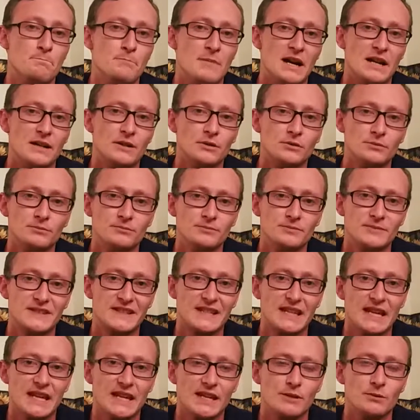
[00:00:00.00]
My own
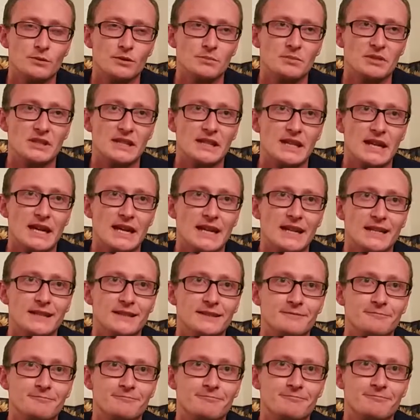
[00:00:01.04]
say would be
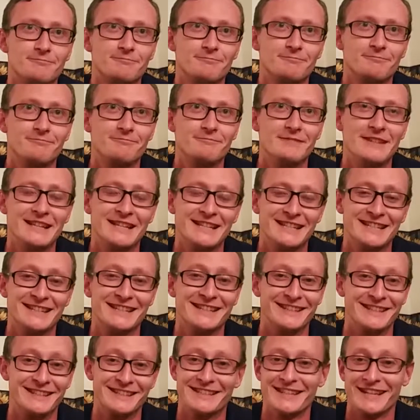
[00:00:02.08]
that
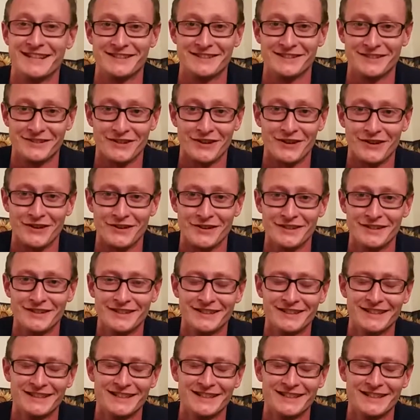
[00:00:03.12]
the test is hard,